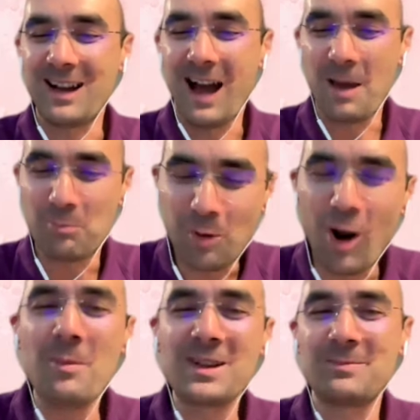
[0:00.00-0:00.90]
I
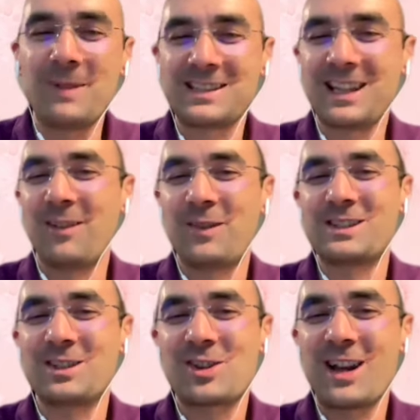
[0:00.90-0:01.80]
promised myself
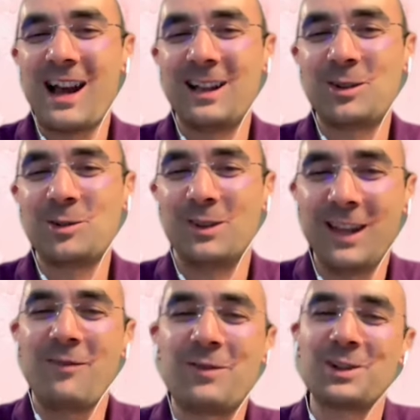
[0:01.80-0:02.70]
as a child to
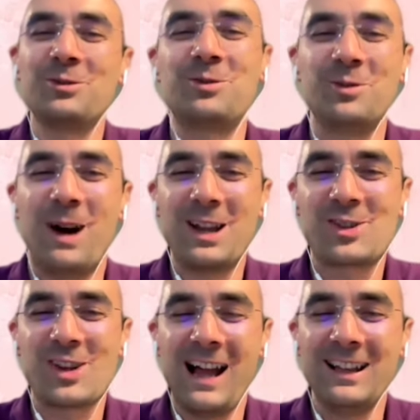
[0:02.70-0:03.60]
never do to my
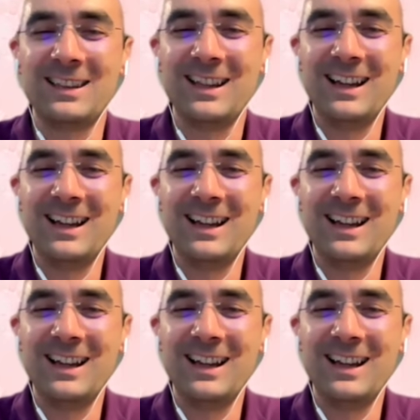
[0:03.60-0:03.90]
child.